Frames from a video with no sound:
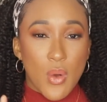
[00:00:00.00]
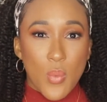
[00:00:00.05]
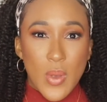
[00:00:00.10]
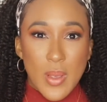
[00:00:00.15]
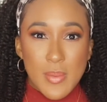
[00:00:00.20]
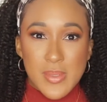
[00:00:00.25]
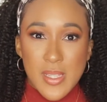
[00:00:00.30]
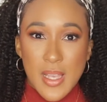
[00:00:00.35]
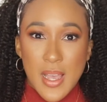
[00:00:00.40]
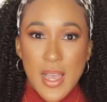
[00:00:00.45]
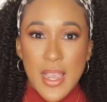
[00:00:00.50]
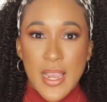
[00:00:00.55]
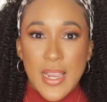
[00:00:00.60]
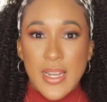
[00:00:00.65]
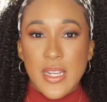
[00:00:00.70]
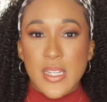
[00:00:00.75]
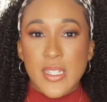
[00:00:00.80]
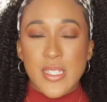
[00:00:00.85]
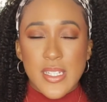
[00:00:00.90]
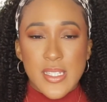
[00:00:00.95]

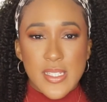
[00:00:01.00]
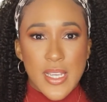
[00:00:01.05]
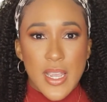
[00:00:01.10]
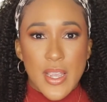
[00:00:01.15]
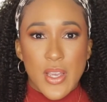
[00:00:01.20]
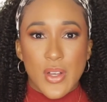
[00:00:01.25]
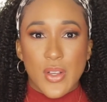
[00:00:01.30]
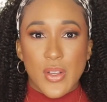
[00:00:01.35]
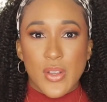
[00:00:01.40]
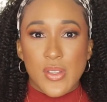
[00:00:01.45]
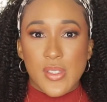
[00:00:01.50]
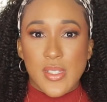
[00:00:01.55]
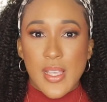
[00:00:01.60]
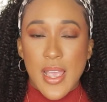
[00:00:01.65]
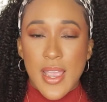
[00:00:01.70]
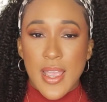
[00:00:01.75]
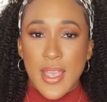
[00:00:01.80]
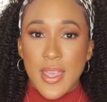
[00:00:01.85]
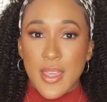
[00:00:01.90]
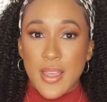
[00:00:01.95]
website details
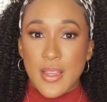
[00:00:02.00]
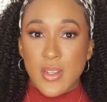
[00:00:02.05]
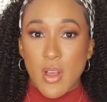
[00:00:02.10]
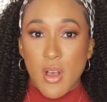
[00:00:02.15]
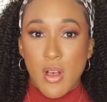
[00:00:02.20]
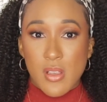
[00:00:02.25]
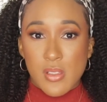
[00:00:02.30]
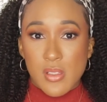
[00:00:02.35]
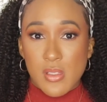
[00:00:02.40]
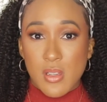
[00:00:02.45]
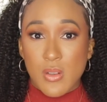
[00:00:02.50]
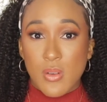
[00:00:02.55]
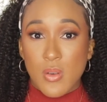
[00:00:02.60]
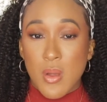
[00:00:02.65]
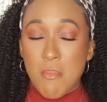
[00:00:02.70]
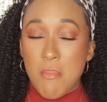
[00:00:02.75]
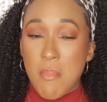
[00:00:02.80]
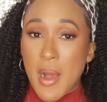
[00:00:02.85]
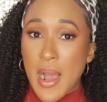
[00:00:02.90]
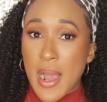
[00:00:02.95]
and also
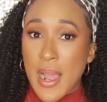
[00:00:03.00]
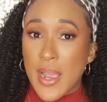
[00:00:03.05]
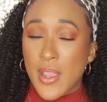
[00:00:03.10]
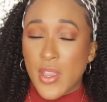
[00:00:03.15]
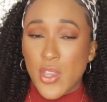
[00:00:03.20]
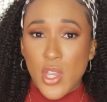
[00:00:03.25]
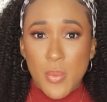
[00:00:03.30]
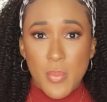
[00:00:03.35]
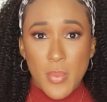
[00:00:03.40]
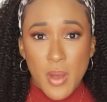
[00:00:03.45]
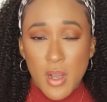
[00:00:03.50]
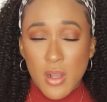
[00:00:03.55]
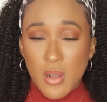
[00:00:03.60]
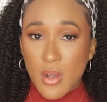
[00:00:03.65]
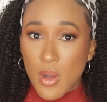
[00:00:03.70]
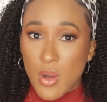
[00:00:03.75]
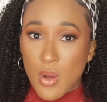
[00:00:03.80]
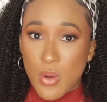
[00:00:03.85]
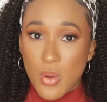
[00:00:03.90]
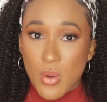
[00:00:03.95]
my coupon
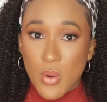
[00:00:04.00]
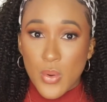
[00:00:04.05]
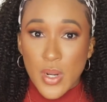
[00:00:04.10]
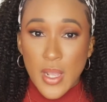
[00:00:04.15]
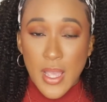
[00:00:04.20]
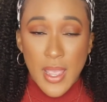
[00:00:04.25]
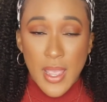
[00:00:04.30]
code,